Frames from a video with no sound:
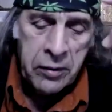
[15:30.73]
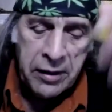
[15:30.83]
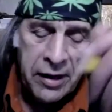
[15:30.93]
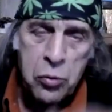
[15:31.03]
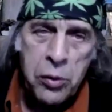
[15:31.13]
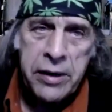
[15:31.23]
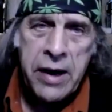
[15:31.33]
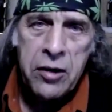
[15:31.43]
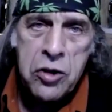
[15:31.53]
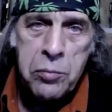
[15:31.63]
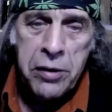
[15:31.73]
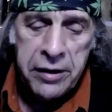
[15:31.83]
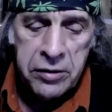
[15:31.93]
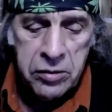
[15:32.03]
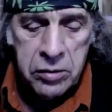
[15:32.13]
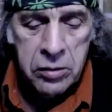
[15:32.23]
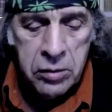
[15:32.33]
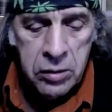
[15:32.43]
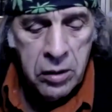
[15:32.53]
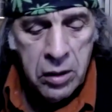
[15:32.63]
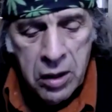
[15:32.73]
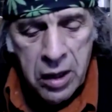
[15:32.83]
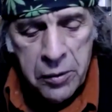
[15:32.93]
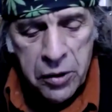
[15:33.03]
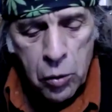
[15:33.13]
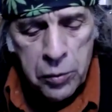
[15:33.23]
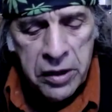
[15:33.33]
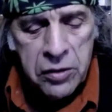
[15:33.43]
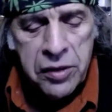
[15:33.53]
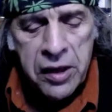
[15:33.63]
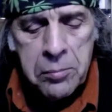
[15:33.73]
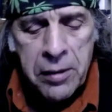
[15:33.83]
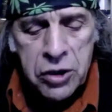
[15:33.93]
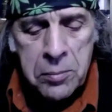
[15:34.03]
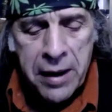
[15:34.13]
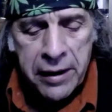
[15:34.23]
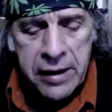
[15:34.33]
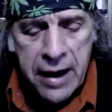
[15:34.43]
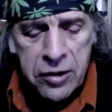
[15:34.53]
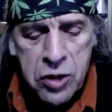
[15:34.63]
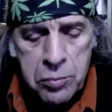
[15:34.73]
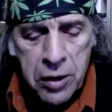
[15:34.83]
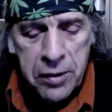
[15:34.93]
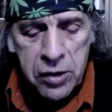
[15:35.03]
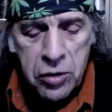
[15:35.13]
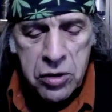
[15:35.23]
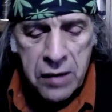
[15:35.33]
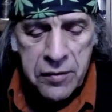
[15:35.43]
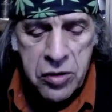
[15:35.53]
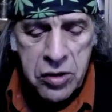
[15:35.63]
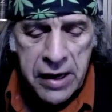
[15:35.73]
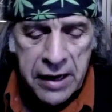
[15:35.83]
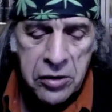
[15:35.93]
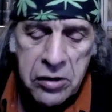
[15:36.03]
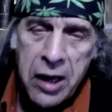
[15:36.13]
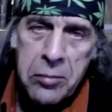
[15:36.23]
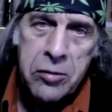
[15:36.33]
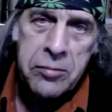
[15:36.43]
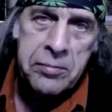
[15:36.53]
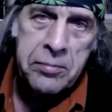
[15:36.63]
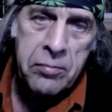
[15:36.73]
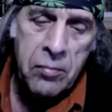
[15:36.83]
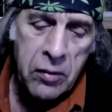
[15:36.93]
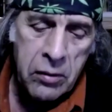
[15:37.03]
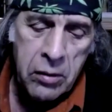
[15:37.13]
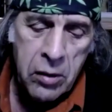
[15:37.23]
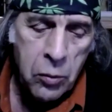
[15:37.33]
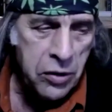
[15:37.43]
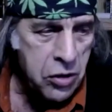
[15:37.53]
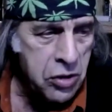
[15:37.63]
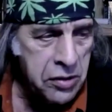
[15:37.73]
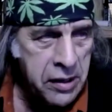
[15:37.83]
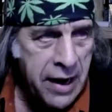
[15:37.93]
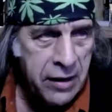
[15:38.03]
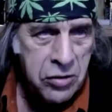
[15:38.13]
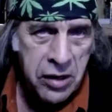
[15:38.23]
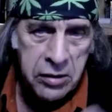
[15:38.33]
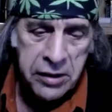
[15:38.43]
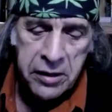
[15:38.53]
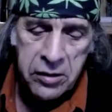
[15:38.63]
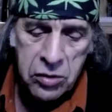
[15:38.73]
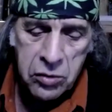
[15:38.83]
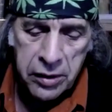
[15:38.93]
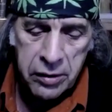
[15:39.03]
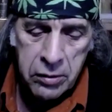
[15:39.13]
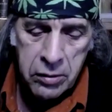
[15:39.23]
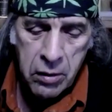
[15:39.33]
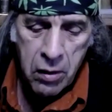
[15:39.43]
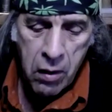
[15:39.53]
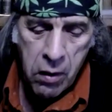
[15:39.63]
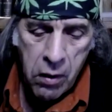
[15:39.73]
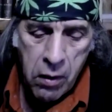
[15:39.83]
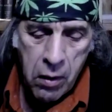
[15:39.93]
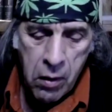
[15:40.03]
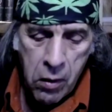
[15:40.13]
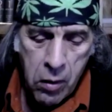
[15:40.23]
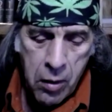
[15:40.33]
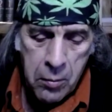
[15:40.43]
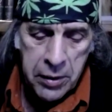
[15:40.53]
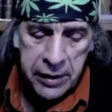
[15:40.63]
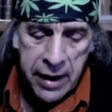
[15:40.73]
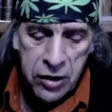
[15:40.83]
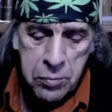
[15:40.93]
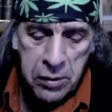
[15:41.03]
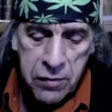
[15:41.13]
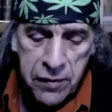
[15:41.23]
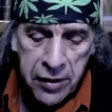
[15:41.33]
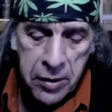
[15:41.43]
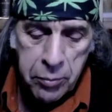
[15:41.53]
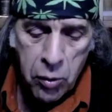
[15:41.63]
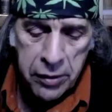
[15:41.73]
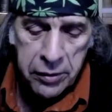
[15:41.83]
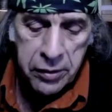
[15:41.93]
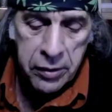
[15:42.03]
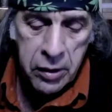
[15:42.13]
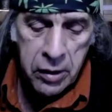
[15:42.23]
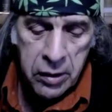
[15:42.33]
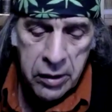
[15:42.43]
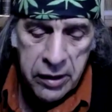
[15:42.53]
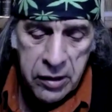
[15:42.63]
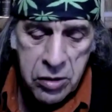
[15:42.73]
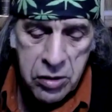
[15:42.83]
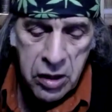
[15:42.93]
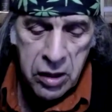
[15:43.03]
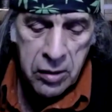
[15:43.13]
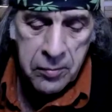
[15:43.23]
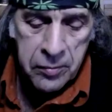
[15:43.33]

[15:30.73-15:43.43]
And that's what a card spread is. And we don't really think much about a card spread because you never see it on the table. We just see the cards that are laid into it. But a card spread is very important. It's the